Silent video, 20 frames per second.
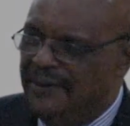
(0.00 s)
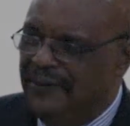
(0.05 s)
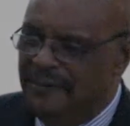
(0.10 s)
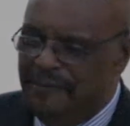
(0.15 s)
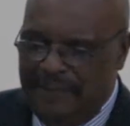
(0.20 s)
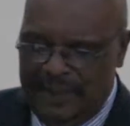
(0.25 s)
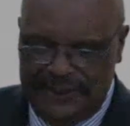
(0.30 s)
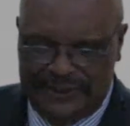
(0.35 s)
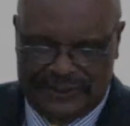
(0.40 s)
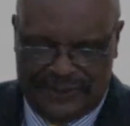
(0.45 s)

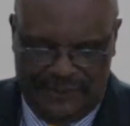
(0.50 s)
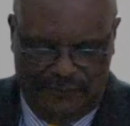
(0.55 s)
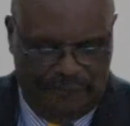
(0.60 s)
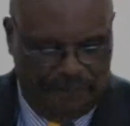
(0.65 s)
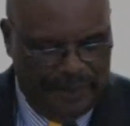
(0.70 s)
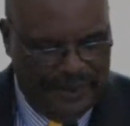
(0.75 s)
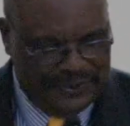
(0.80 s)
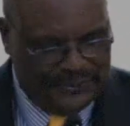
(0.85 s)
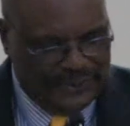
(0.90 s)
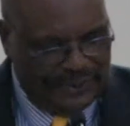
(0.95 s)
You must
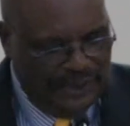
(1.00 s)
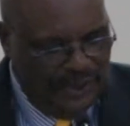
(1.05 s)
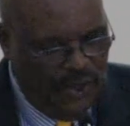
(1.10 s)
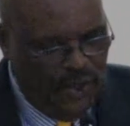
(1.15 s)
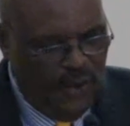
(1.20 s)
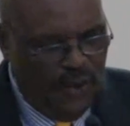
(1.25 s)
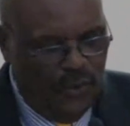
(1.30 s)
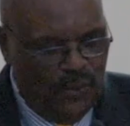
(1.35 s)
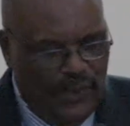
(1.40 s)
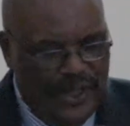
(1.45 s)
have passion.
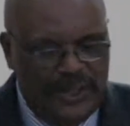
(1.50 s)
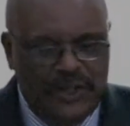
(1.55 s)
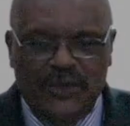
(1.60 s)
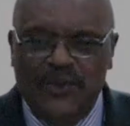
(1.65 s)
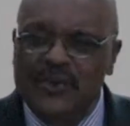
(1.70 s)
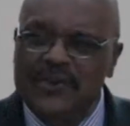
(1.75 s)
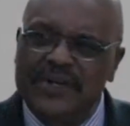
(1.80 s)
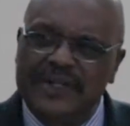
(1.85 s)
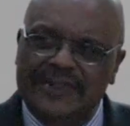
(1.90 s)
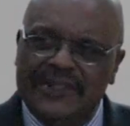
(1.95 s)
When
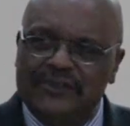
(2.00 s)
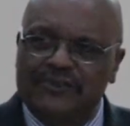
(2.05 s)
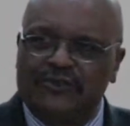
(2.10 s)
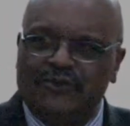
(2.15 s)
you read the